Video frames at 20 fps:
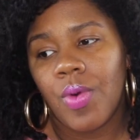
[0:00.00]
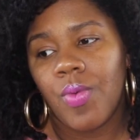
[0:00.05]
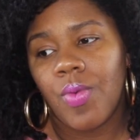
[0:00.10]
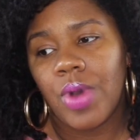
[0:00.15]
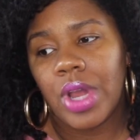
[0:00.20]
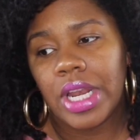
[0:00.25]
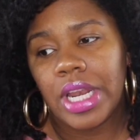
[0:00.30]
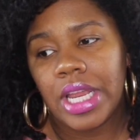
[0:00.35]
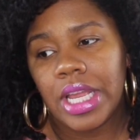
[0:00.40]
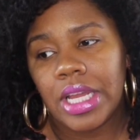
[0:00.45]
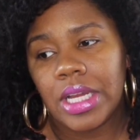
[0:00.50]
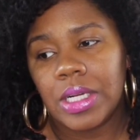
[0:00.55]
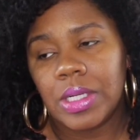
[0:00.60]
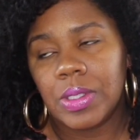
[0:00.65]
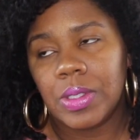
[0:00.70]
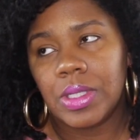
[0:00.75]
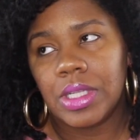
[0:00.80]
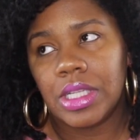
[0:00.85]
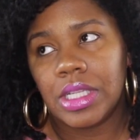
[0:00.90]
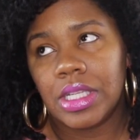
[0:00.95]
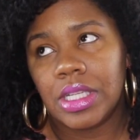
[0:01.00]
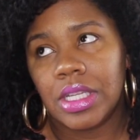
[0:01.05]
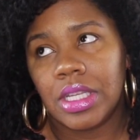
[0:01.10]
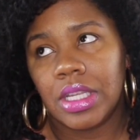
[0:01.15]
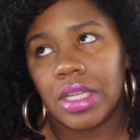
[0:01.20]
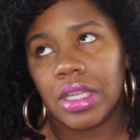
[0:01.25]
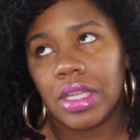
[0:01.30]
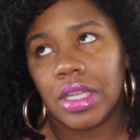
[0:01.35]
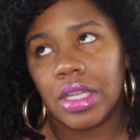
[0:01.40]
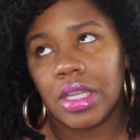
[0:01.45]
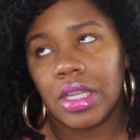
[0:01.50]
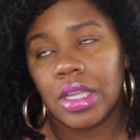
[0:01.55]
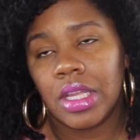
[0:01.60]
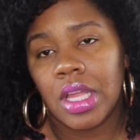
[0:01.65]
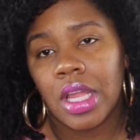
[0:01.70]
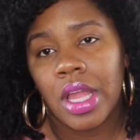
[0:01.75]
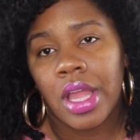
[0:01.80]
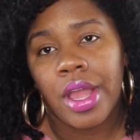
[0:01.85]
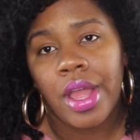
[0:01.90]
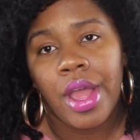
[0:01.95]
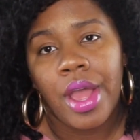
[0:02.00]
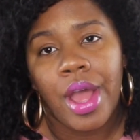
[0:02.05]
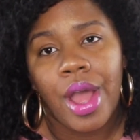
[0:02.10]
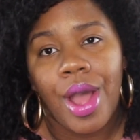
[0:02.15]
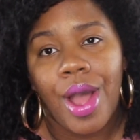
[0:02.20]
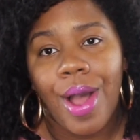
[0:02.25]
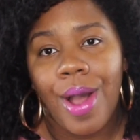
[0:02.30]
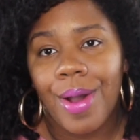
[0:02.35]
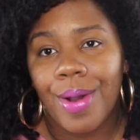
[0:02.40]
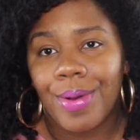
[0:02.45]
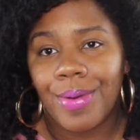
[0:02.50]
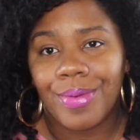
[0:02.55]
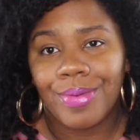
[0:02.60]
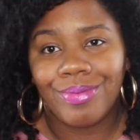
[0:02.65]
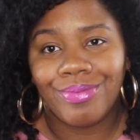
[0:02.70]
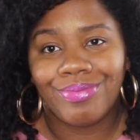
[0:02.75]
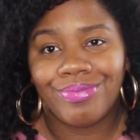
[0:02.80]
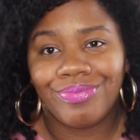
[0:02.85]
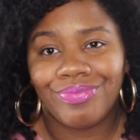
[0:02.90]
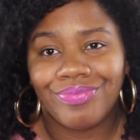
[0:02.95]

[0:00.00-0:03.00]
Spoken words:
what else? Oh,